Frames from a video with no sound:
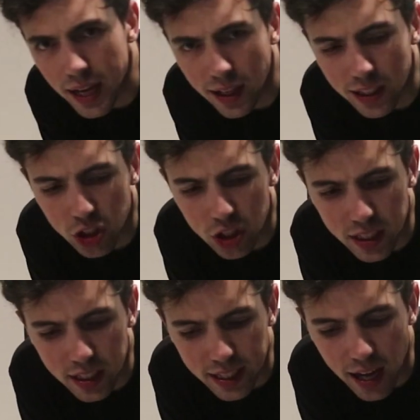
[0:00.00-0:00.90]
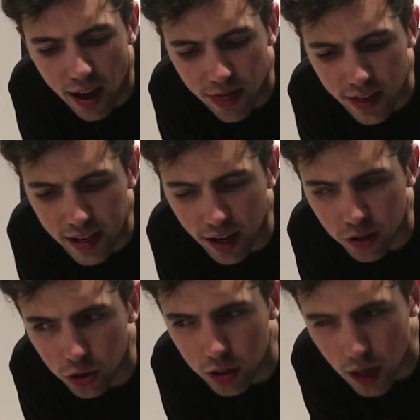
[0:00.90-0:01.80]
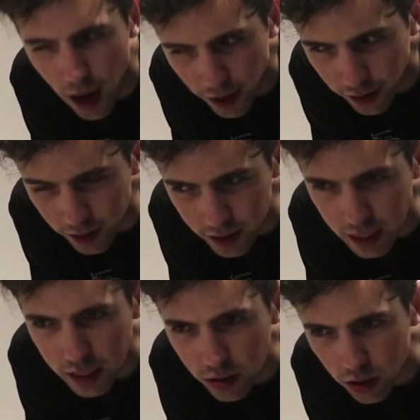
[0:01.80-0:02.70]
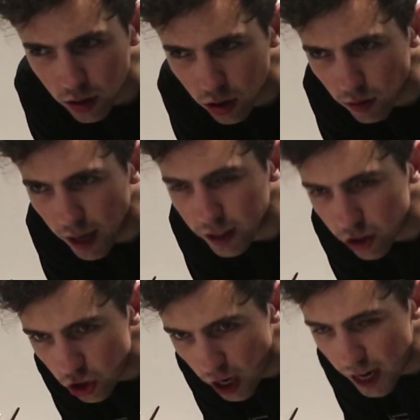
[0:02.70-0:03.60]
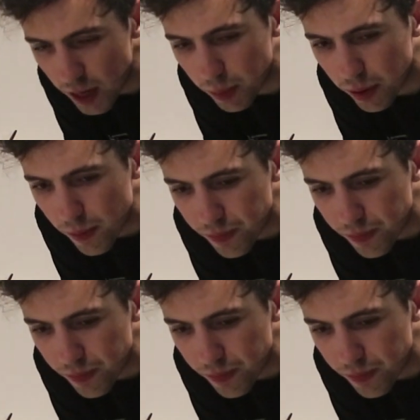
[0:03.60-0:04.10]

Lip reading: Now, logistically, I think I should cut it into the correct shape